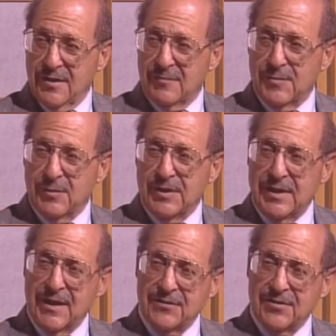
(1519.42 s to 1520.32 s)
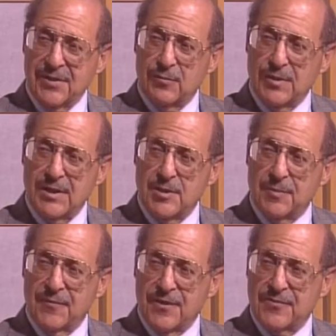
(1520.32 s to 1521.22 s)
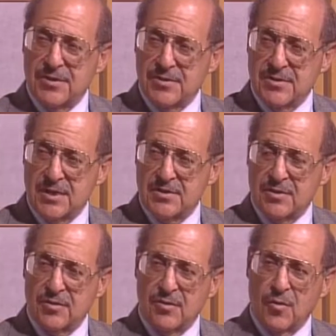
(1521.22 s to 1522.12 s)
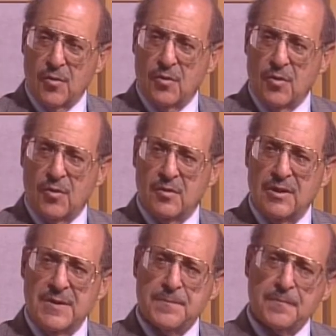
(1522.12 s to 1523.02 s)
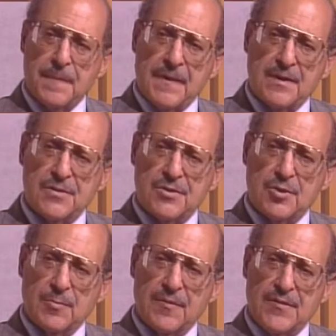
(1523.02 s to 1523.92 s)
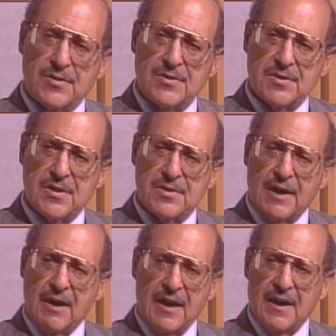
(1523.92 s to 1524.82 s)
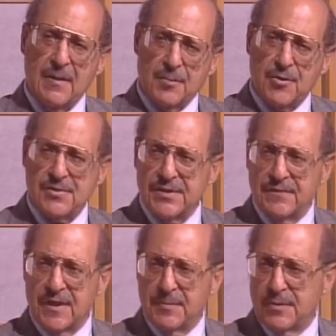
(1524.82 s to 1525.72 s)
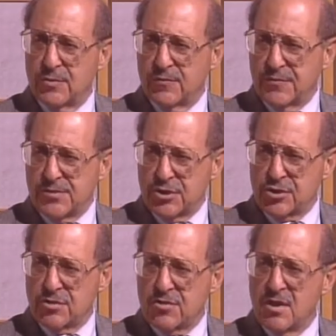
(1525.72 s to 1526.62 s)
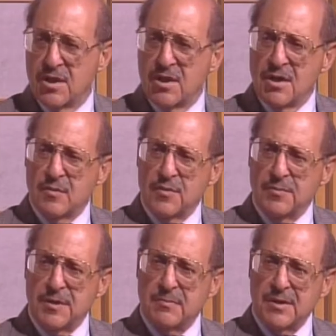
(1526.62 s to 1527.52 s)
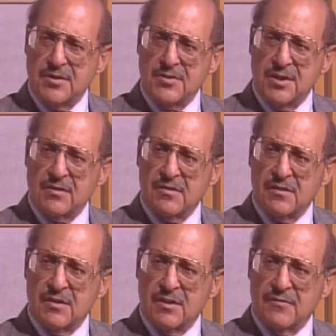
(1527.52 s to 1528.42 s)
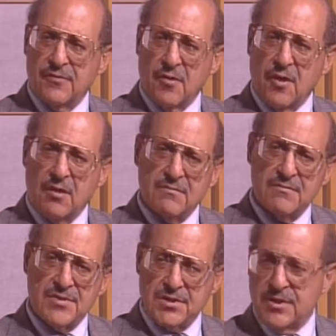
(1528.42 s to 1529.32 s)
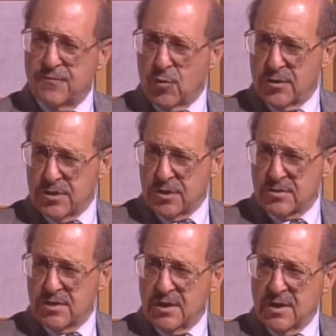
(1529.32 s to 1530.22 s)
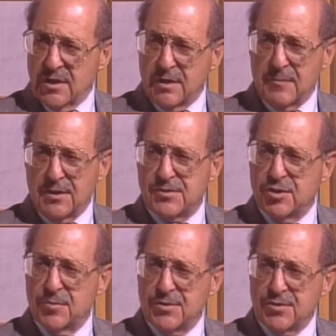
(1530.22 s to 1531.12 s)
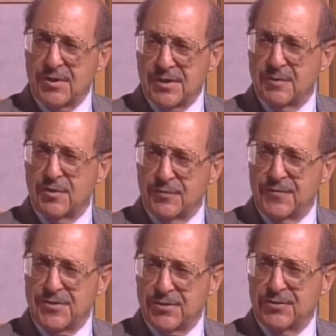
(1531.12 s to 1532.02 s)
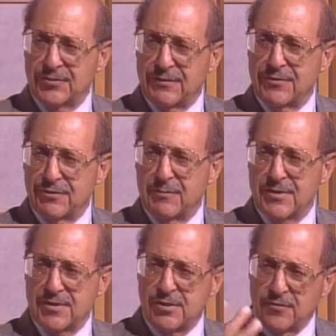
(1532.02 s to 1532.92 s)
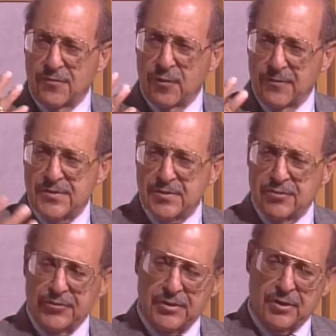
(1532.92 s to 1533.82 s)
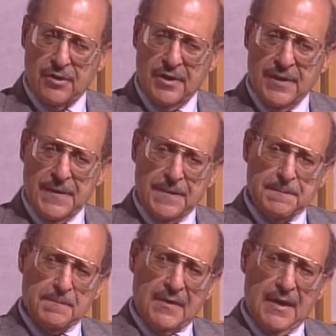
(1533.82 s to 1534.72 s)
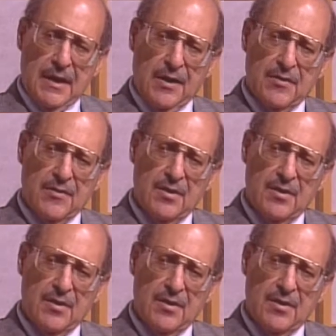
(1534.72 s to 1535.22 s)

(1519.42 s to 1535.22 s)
but we have to think we need to prevent these diseases. The whole goal is to prevent these diseases. Now, I personally have not been to a physician with me being sick for 64 years. I'm not stupid, so I take my own physicals every 3 months. I do 4 physicals a year, and